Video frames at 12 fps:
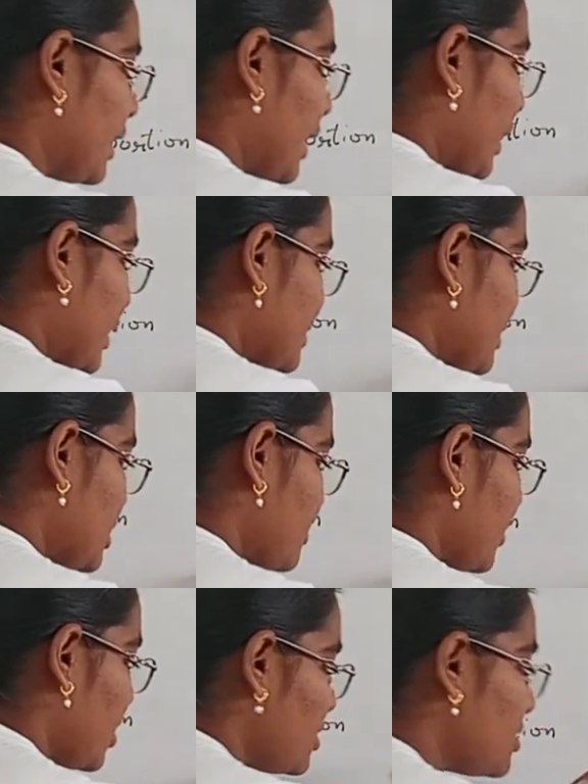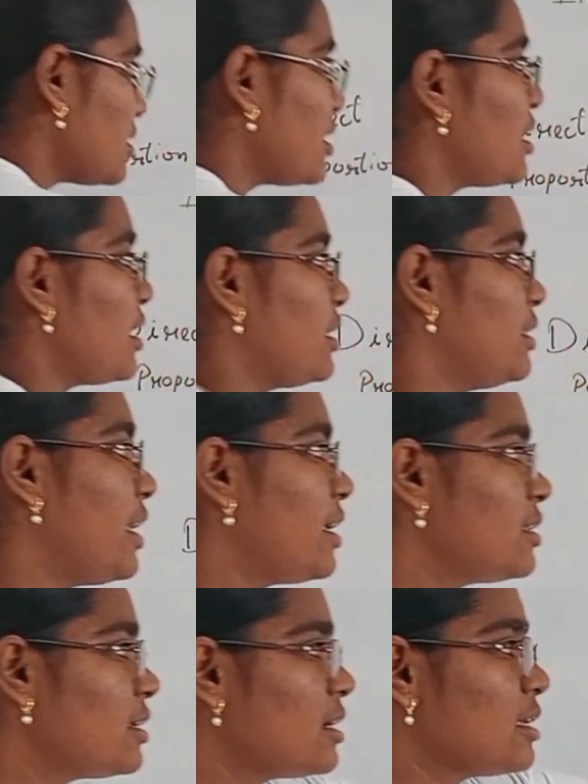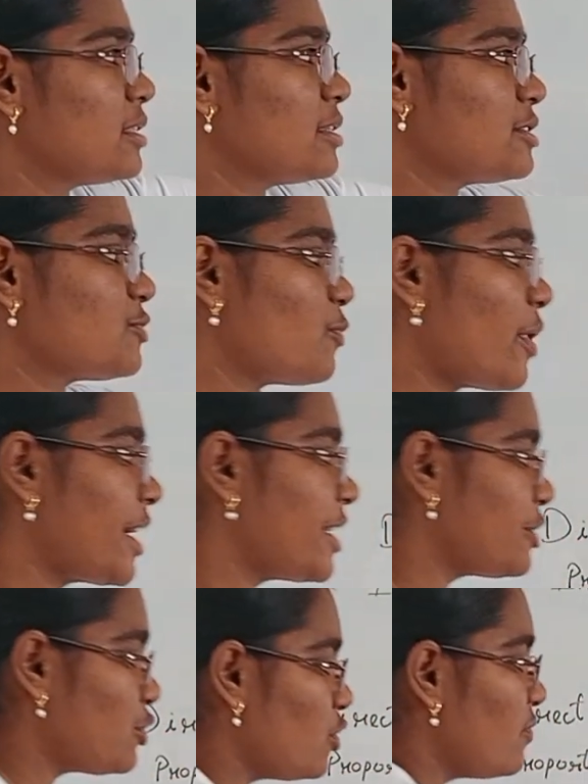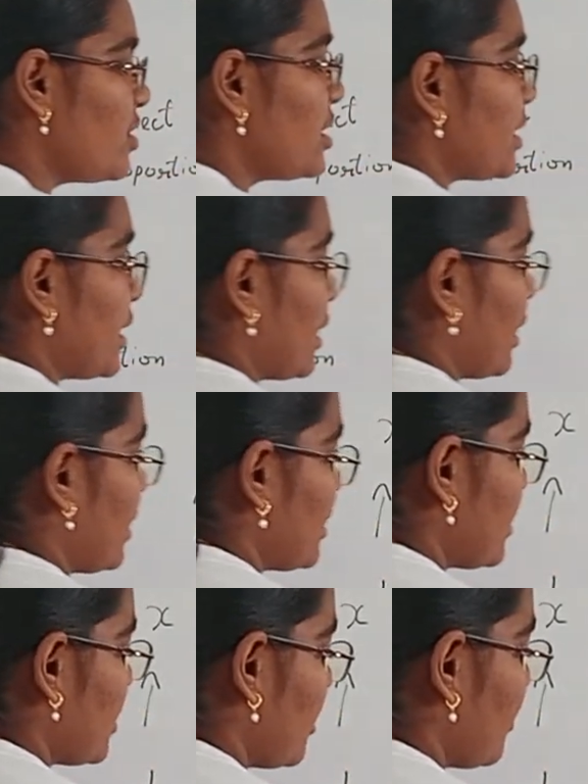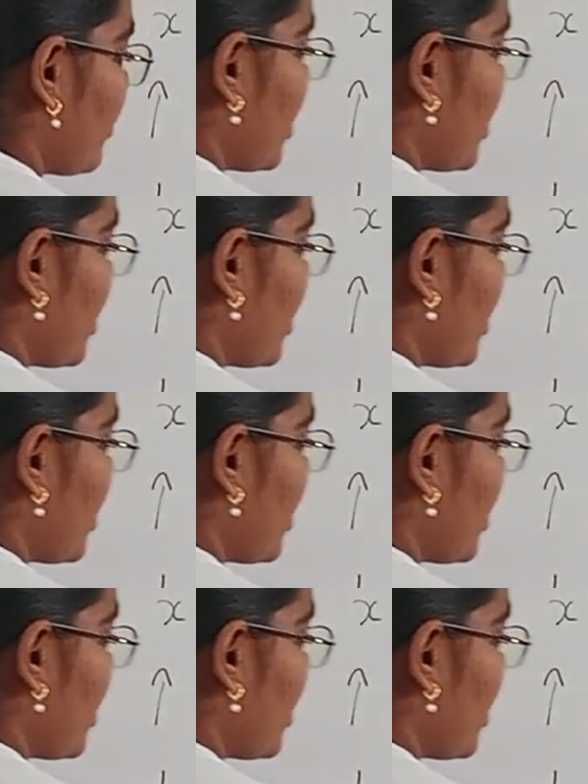decreases means then this y too will decrease.